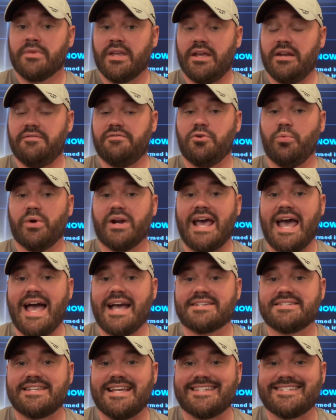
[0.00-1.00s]
And if you want to
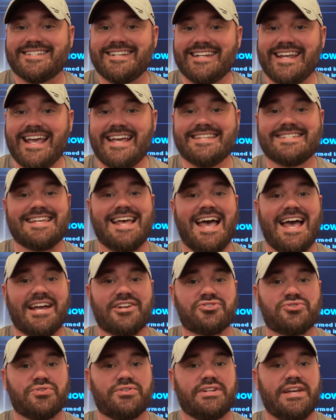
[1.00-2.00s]
access today's
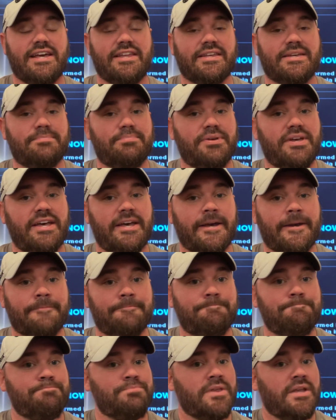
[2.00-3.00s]
extra daily pick,